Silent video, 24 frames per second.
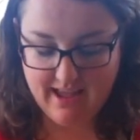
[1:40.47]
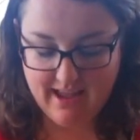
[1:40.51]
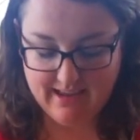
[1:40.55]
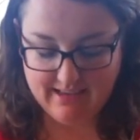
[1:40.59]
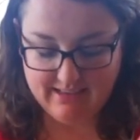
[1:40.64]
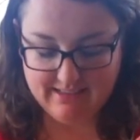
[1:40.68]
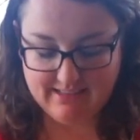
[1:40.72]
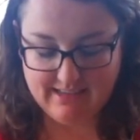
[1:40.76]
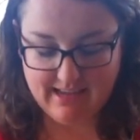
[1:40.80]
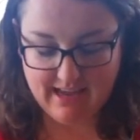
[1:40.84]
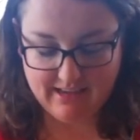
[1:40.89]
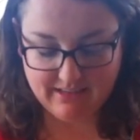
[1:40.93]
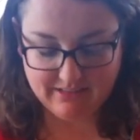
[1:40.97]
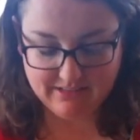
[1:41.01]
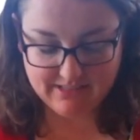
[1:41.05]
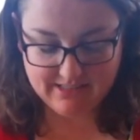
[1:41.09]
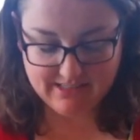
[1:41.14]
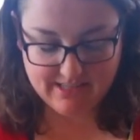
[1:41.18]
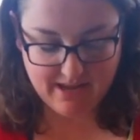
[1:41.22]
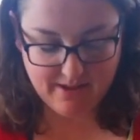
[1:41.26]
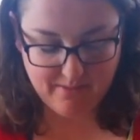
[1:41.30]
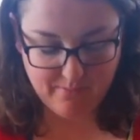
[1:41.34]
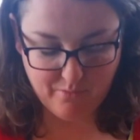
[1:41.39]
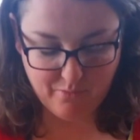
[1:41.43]
It
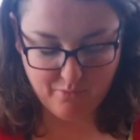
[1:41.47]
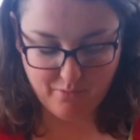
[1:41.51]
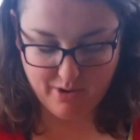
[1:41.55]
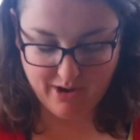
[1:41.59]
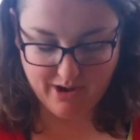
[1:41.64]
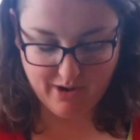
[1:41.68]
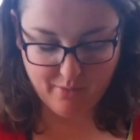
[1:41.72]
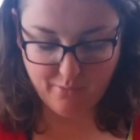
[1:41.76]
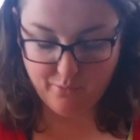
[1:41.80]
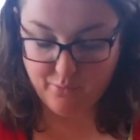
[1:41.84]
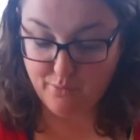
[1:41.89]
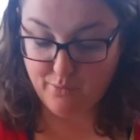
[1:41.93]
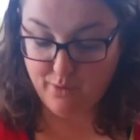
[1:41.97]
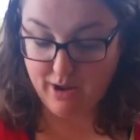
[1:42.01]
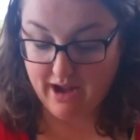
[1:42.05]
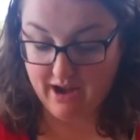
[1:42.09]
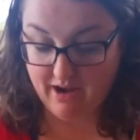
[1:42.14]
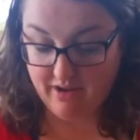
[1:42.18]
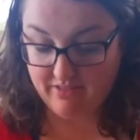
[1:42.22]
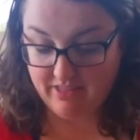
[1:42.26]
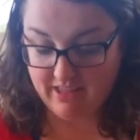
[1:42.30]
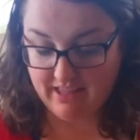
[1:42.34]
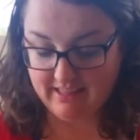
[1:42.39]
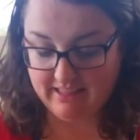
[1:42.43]
tells them
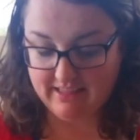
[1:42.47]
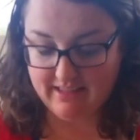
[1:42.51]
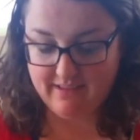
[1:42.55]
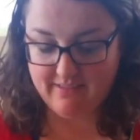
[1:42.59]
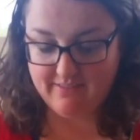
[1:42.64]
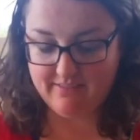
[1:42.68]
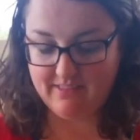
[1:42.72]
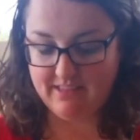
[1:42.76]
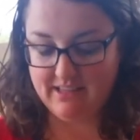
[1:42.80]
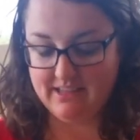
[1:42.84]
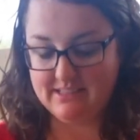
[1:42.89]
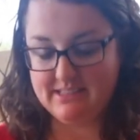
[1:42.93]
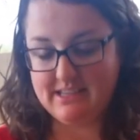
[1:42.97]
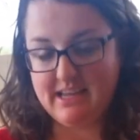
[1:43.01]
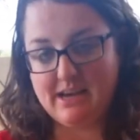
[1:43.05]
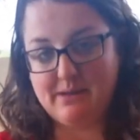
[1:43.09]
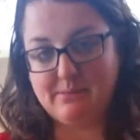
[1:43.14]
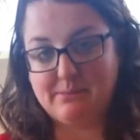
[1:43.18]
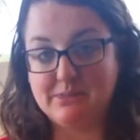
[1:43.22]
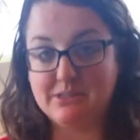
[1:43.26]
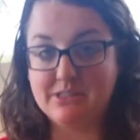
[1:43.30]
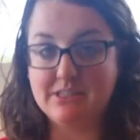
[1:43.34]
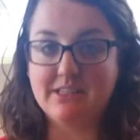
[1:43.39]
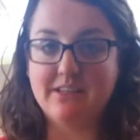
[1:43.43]
where they live. These
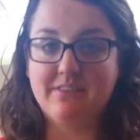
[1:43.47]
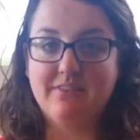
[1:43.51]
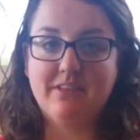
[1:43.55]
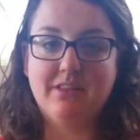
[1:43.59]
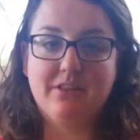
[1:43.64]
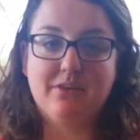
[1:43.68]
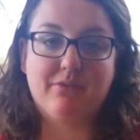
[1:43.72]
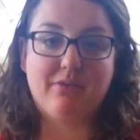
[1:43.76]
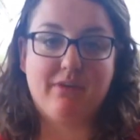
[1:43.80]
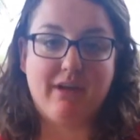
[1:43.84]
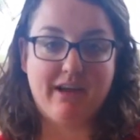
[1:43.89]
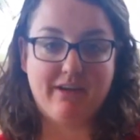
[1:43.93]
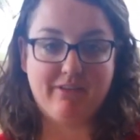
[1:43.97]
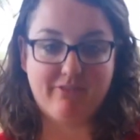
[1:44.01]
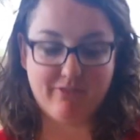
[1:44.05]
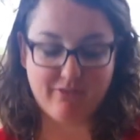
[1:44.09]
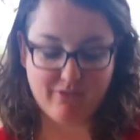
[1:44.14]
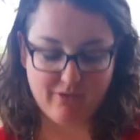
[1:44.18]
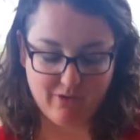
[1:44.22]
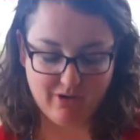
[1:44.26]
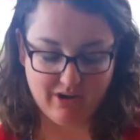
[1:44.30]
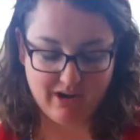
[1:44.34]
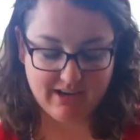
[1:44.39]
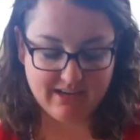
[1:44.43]
animals live in the
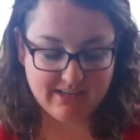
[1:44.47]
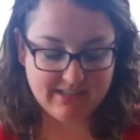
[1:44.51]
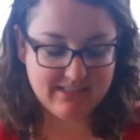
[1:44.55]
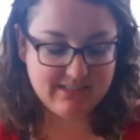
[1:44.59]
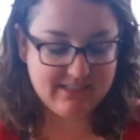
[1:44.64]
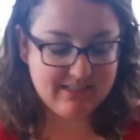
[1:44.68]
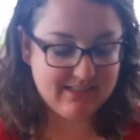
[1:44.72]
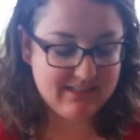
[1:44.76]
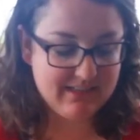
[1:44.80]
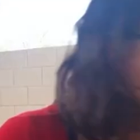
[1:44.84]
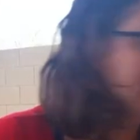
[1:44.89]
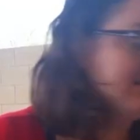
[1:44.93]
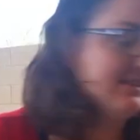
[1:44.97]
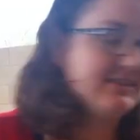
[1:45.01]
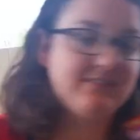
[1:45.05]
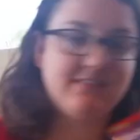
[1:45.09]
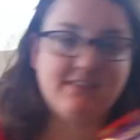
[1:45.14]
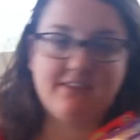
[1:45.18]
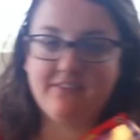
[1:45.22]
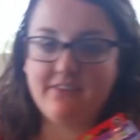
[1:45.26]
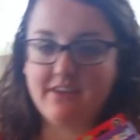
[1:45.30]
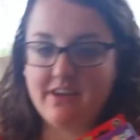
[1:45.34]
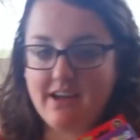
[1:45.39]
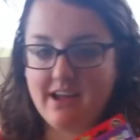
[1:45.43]
rainforest. Lots
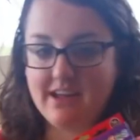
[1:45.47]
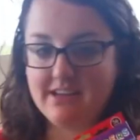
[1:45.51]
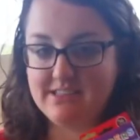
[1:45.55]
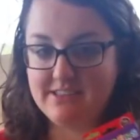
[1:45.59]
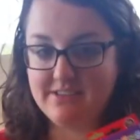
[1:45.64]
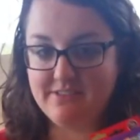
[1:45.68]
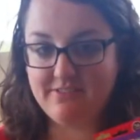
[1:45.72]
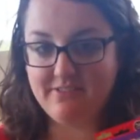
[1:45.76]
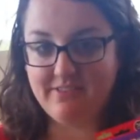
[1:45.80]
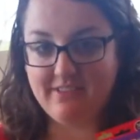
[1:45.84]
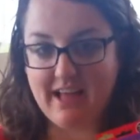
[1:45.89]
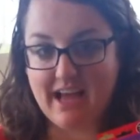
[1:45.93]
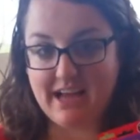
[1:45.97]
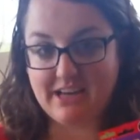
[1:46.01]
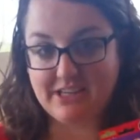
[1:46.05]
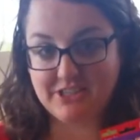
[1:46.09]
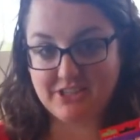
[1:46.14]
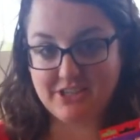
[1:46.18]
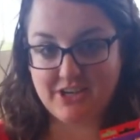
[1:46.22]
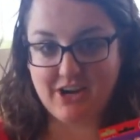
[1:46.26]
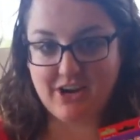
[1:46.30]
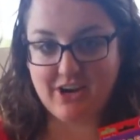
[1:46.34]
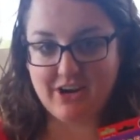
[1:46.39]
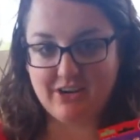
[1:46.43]
of different kinds of
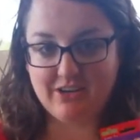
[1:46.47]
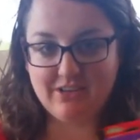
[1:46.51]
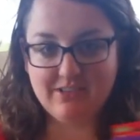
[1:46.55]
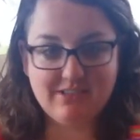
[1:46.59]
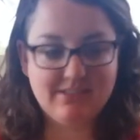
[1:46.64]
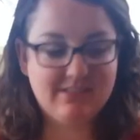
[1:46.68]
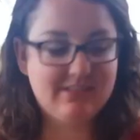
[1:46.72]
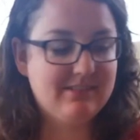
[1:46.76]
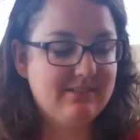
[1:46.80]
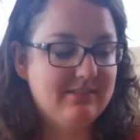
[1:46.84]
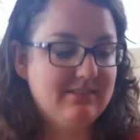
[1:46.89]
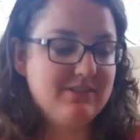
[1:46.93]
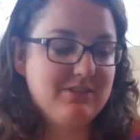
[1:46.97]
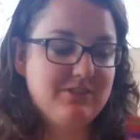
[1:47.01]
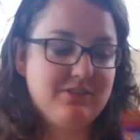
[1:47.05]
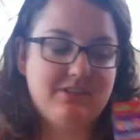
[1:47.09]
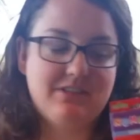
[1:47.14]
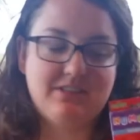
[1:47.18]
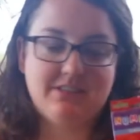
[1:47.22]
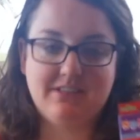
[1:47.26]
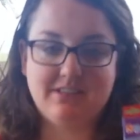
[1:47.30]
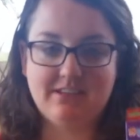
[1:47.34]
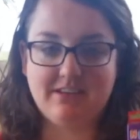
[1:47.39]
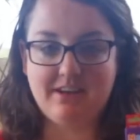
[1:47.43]
flashcards. So
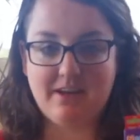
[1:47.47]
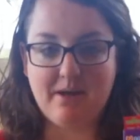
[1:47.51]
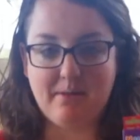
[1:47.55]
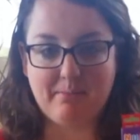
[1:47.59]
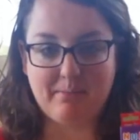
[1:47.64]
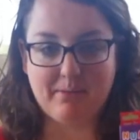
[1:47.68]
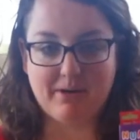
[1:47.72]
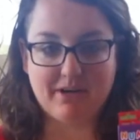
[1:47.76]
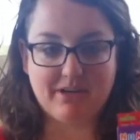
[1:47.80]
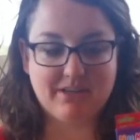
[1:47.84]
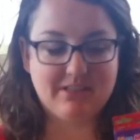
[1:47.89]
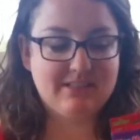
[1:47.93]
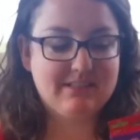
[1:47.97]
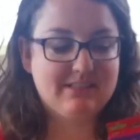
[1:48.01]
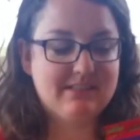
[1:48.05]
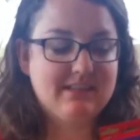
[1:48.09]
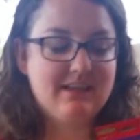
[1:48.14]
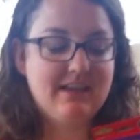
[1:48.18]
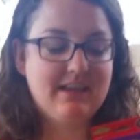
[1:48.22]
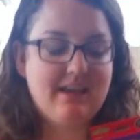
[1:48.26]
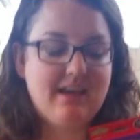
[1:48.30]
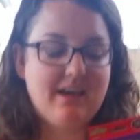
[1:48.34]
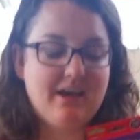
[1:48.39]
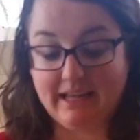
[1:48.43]
this is numbers,
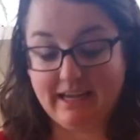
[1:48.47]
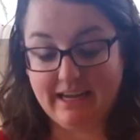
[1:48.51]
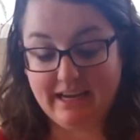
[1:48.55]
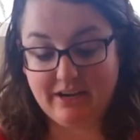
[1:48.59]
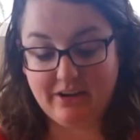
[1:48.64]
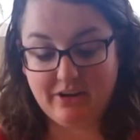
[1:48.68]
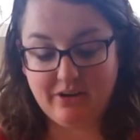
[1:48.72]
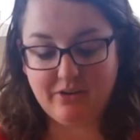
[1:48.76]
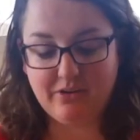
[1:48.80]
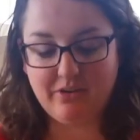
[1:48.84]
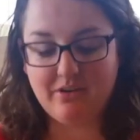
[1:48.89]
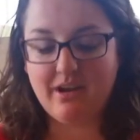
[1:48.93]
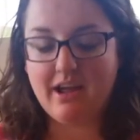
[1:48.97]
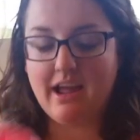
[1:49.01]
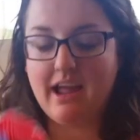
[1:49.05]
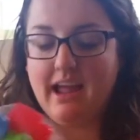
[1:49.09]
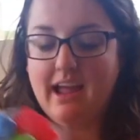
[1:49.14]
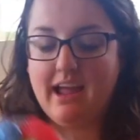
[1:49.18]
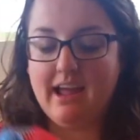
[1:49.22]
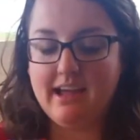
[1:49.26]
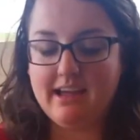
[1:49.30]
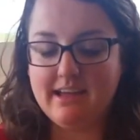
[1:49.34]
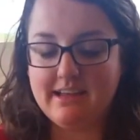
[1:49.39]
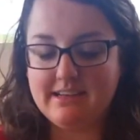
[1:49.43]
Play-Doh,
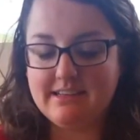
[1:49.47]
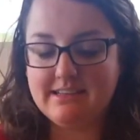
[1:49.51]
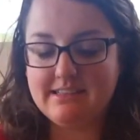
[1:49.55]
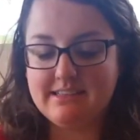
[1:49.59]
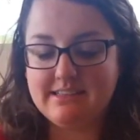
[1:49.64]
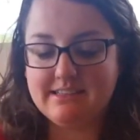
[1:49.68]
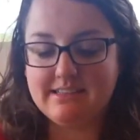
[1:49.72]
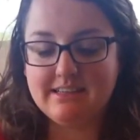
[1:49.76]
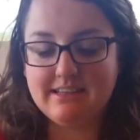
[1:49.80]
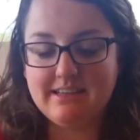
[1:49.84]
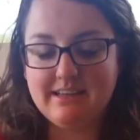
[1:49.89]
and